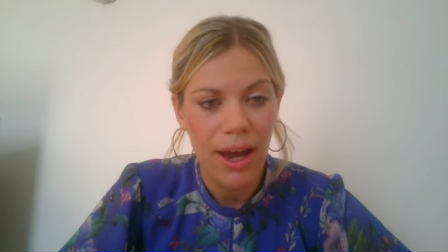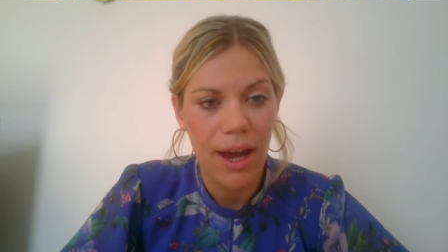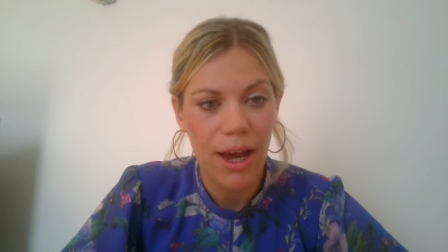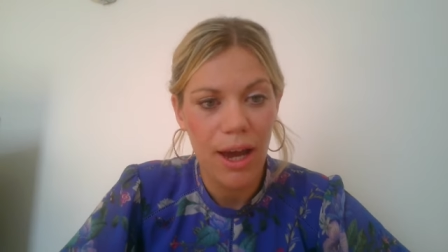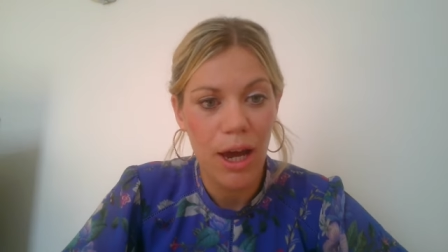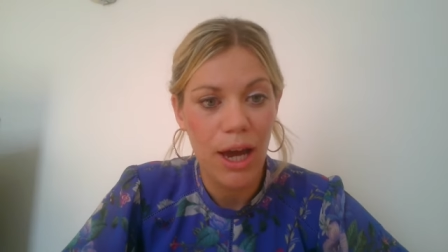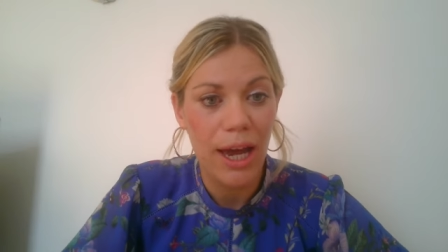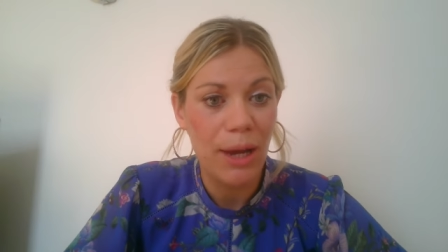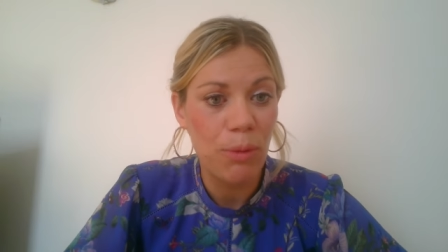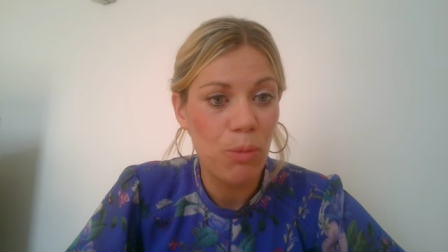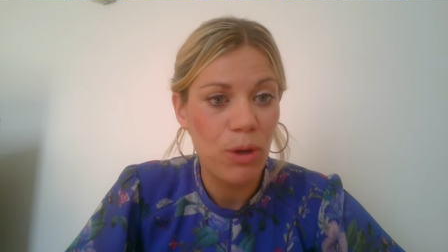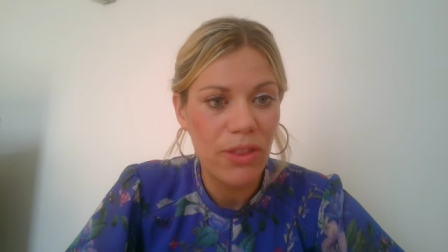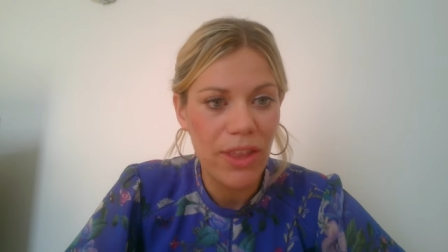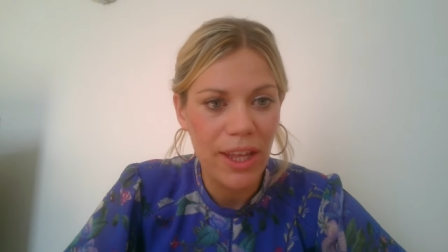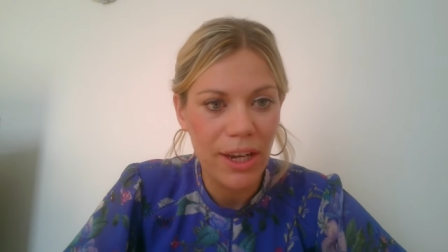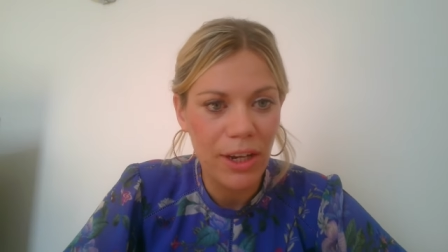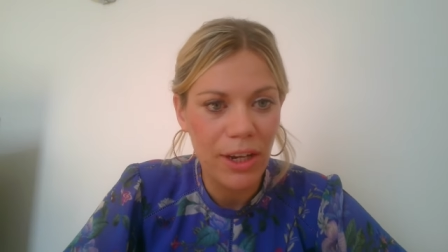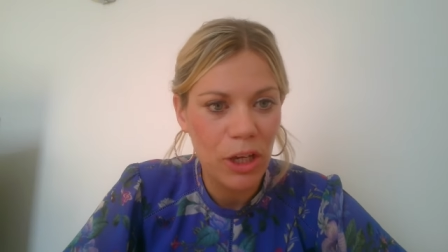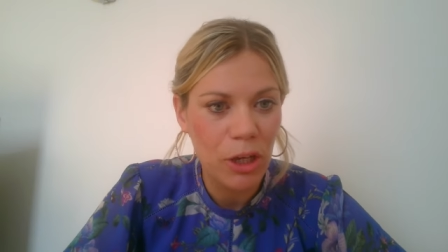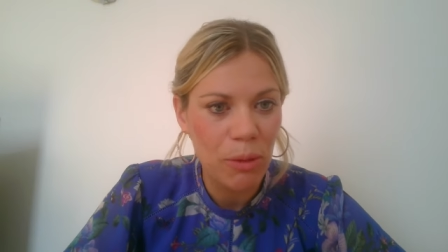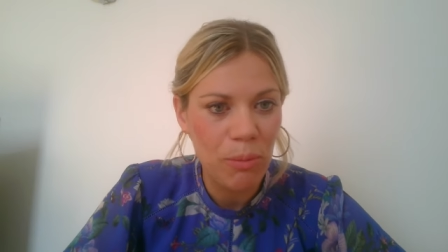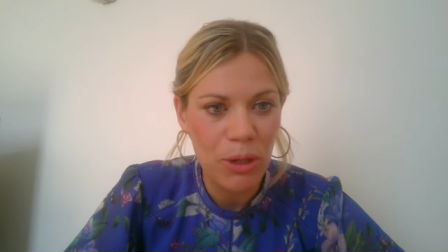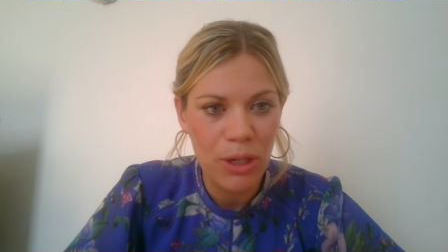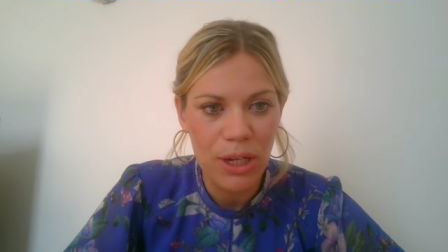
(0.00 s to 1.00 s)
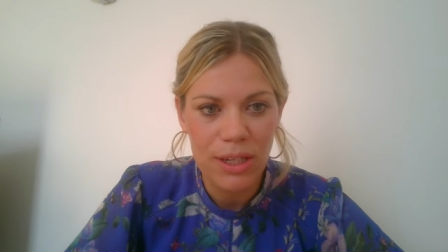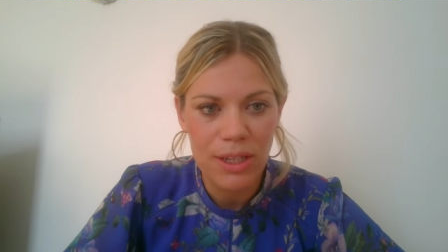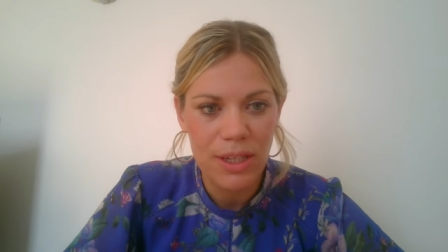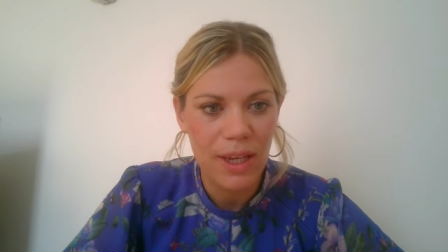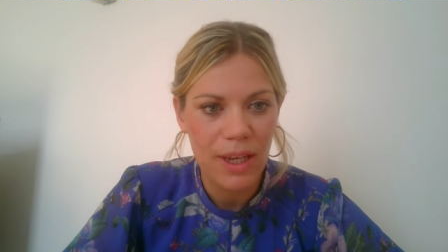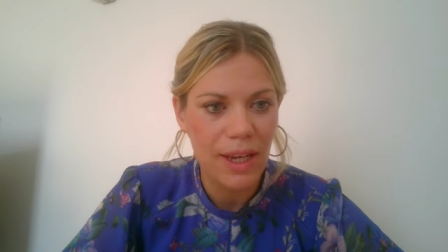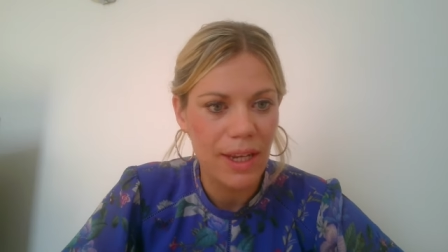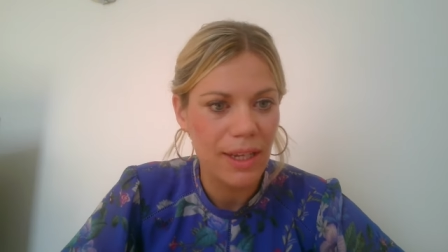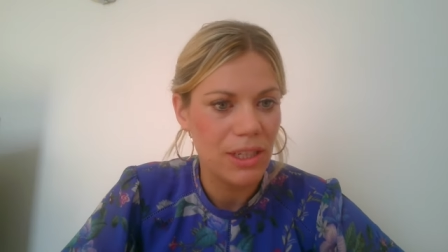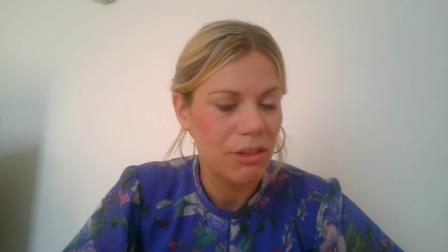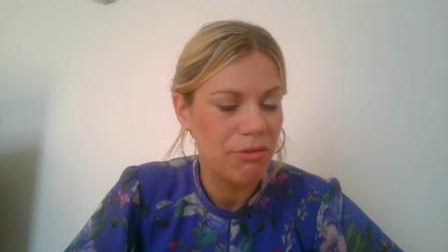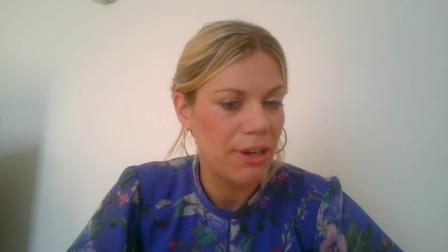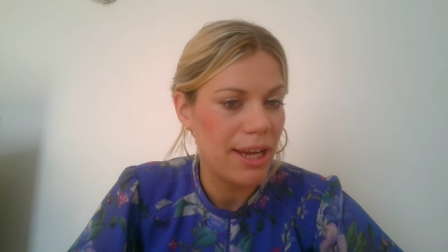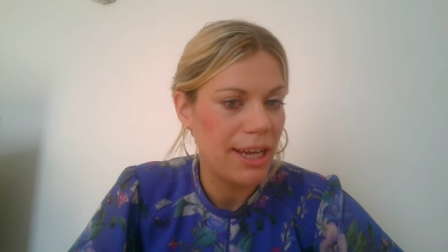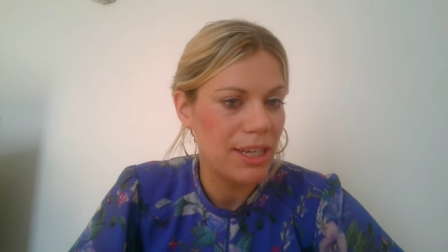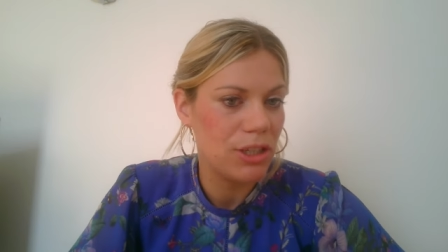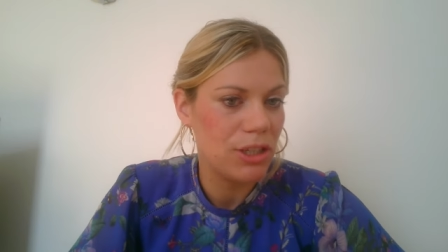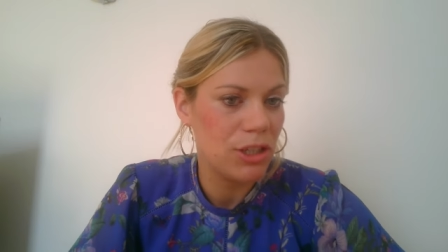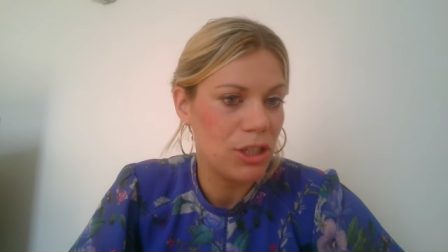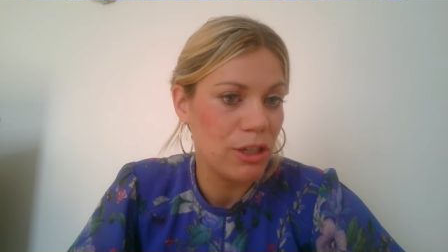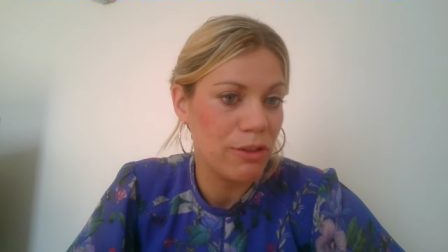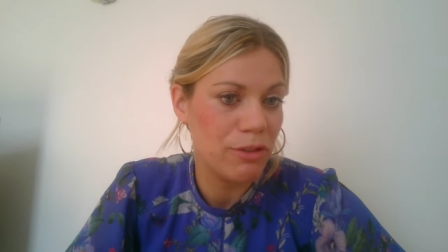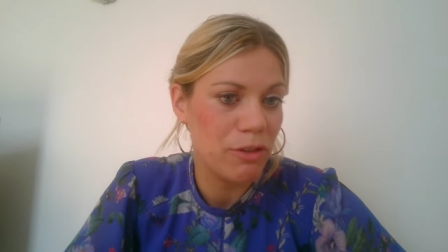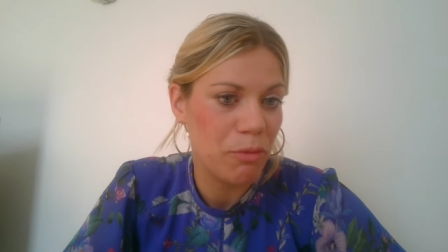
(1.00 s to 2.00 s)
uh, within communities, the
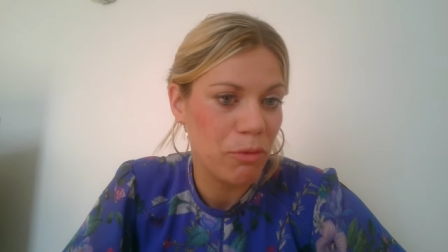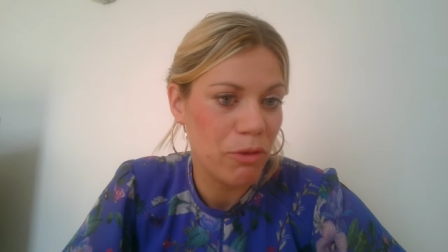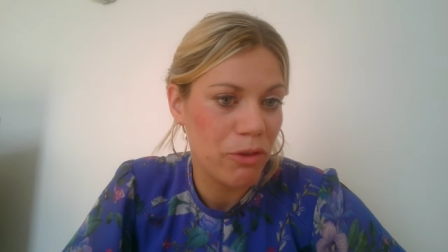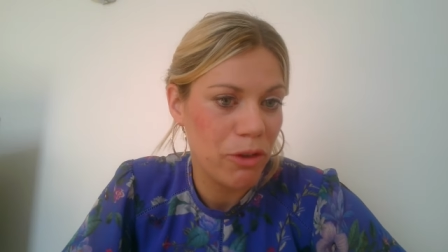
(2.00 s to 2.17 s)
relationships